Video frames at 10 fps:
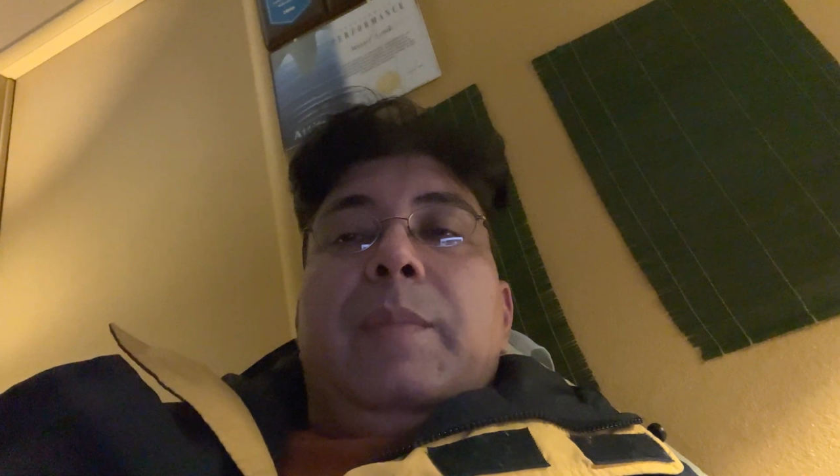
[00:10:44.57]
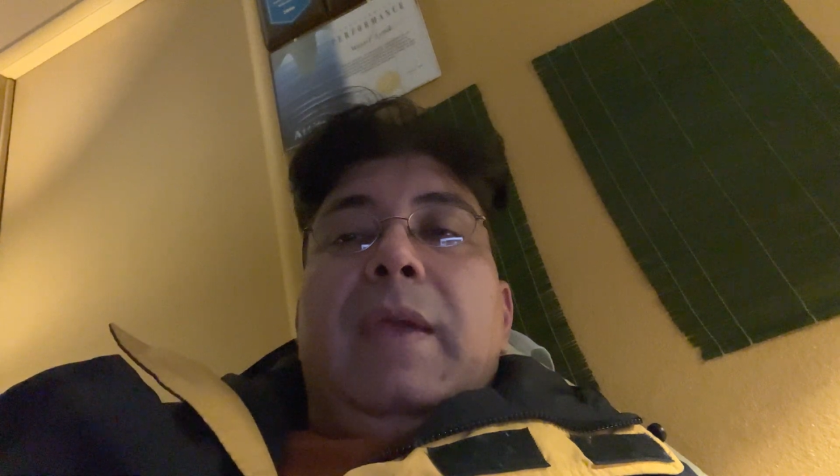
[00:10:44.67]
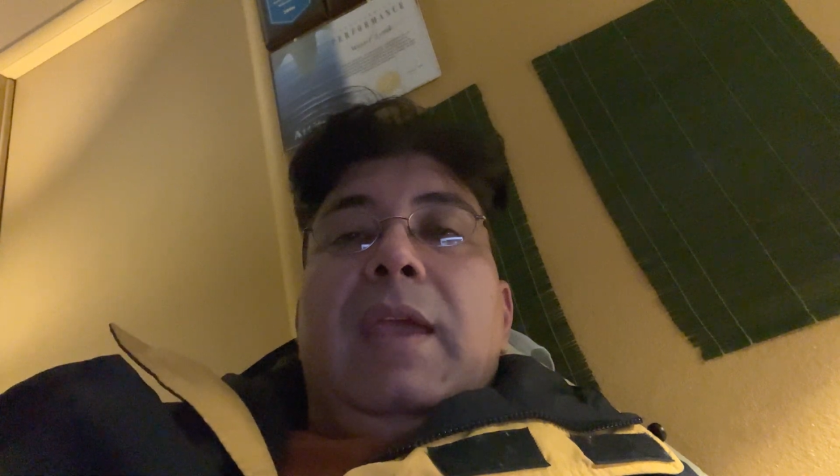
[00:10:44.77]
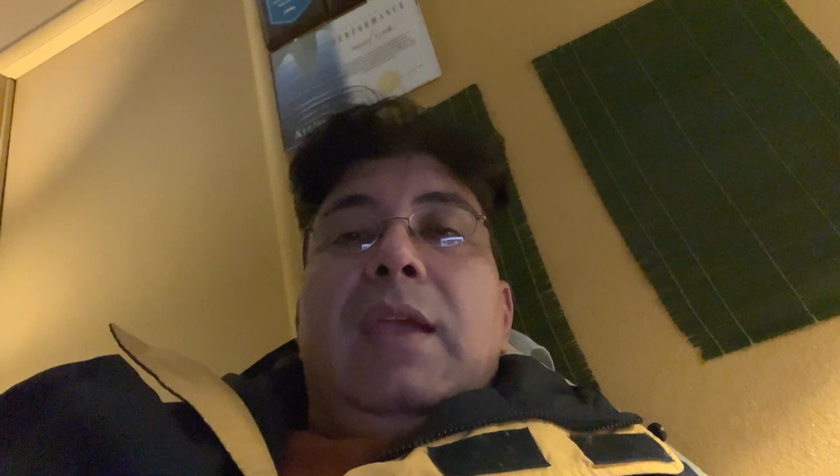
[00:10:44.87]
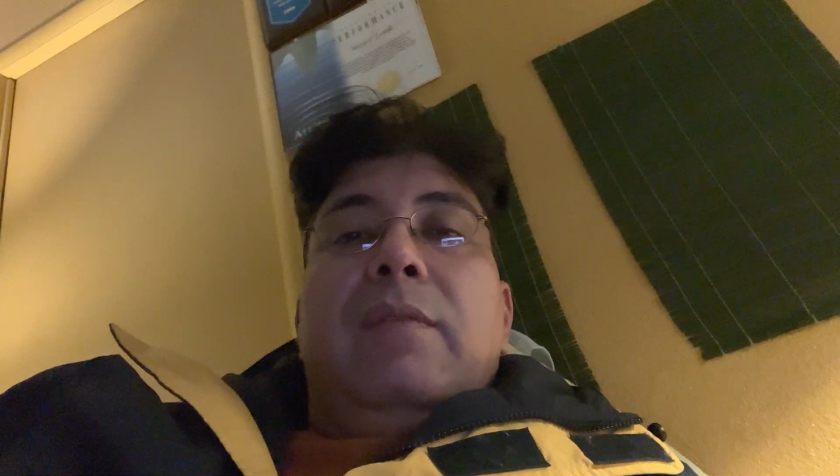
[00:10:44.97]

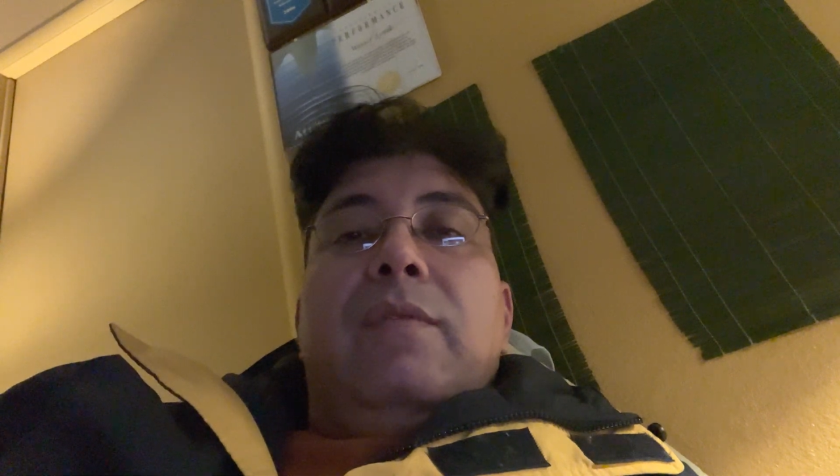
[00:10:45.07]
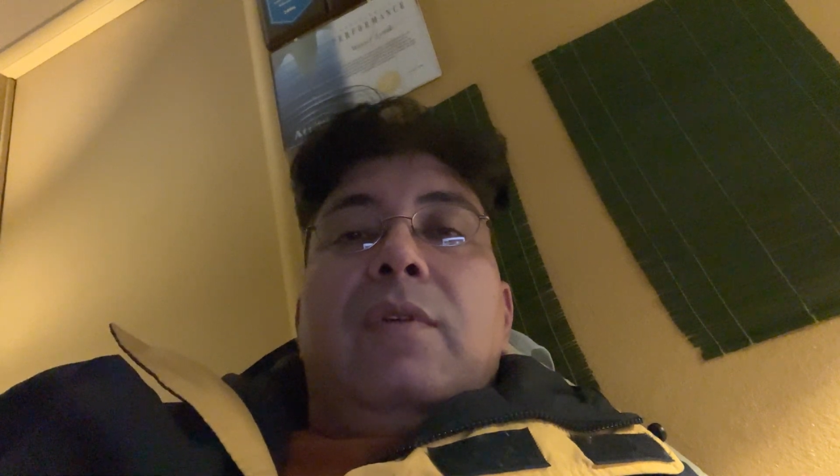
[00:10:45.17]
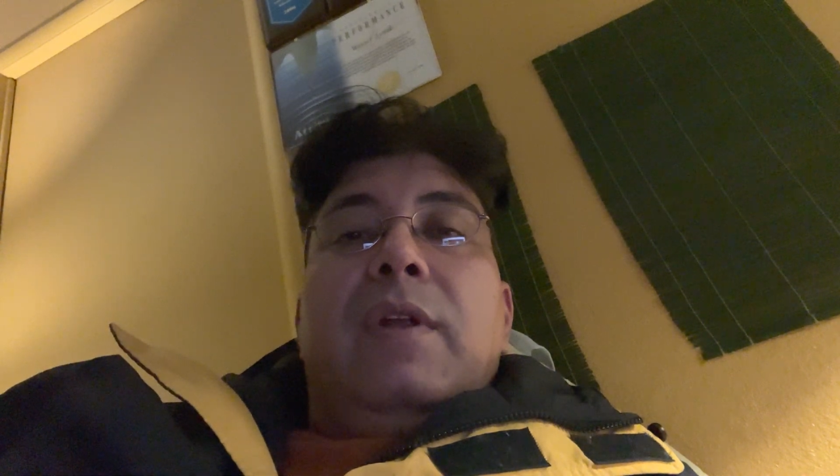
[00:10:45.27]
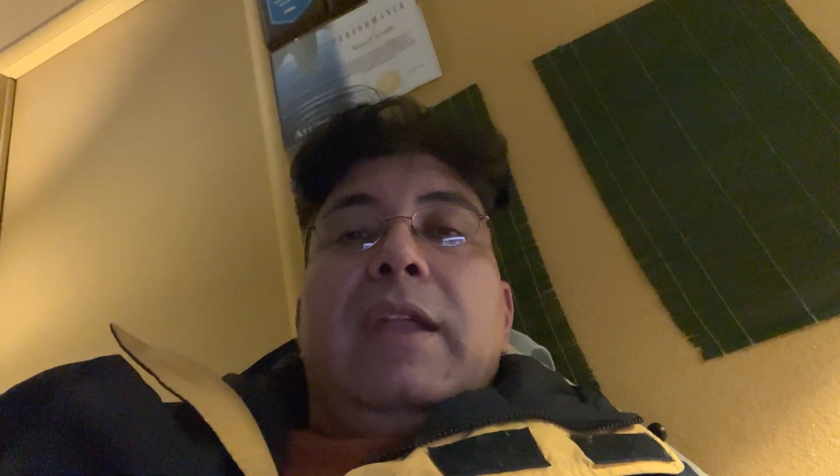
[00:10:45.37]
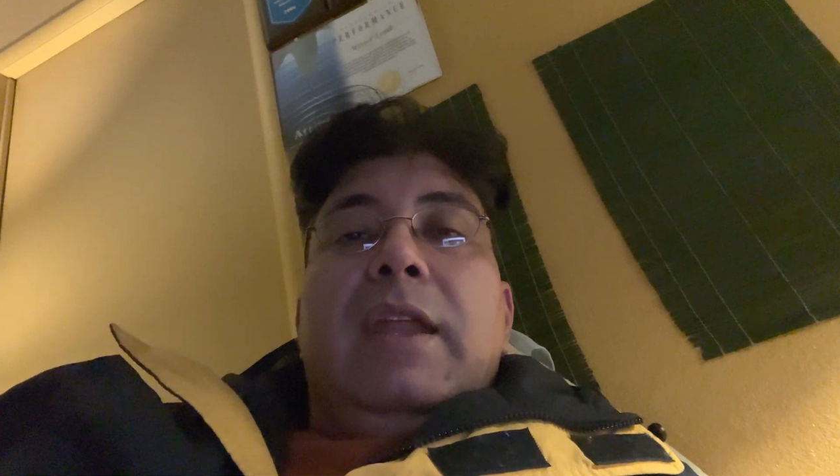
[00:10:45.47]
paying
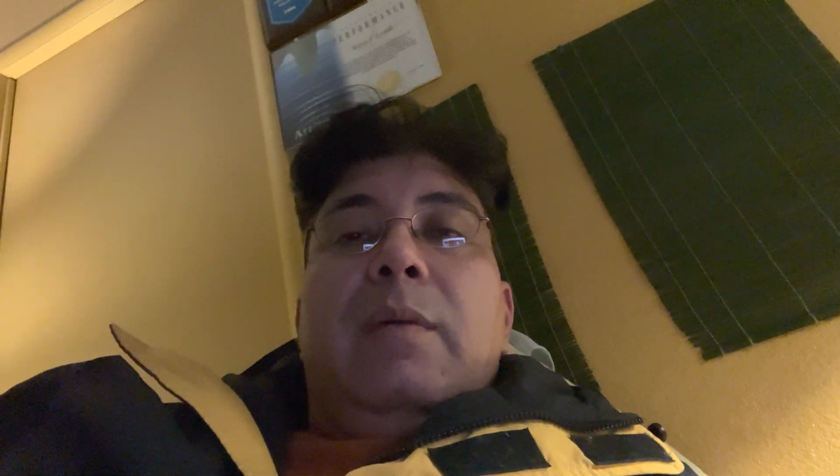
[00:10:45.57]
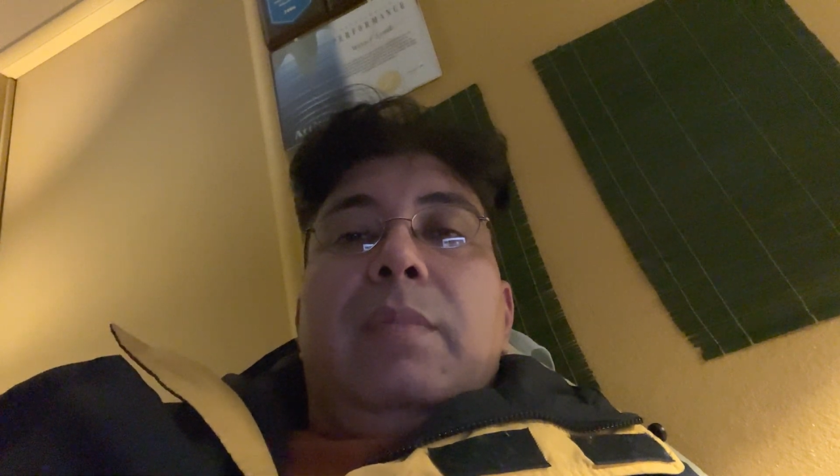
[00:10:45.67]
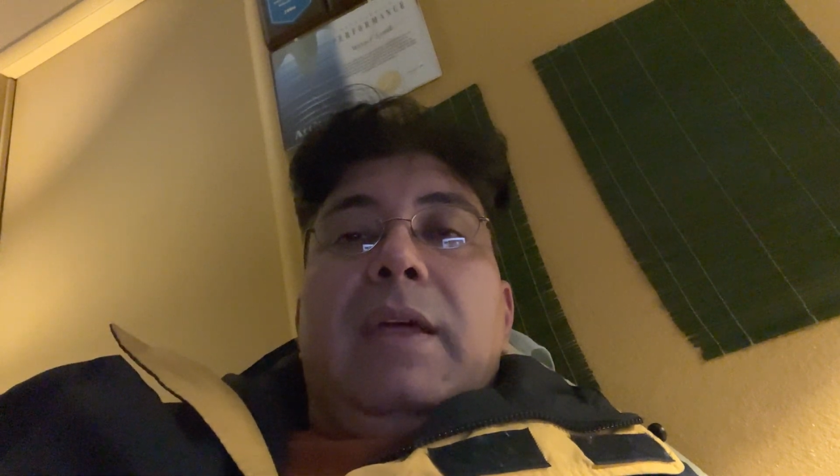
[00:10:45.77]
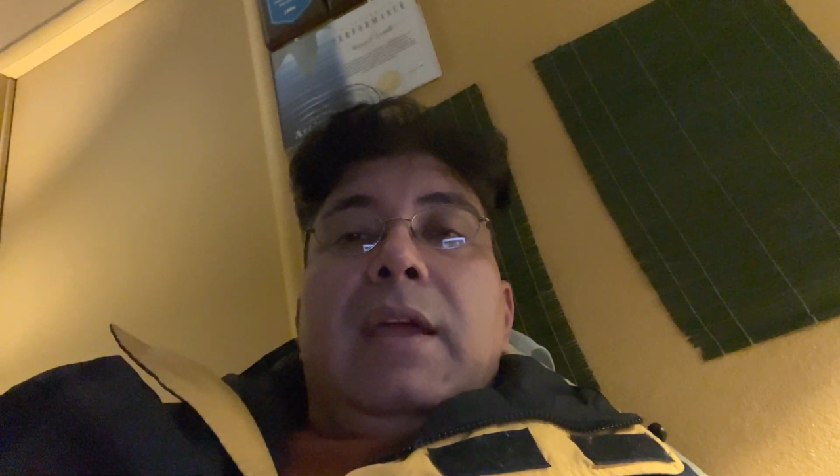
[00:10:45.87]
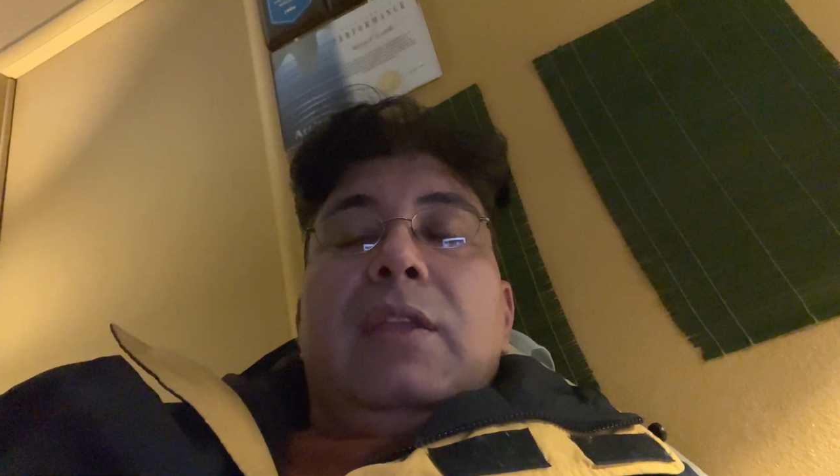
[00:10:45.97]
for a data
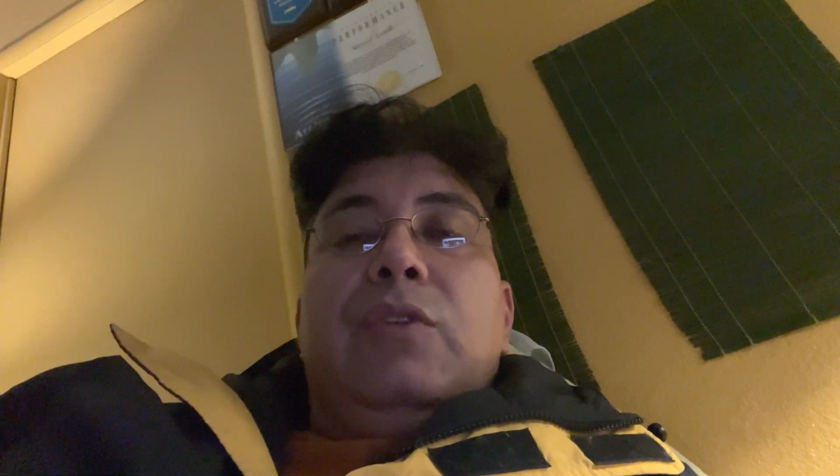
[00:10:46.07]
plan,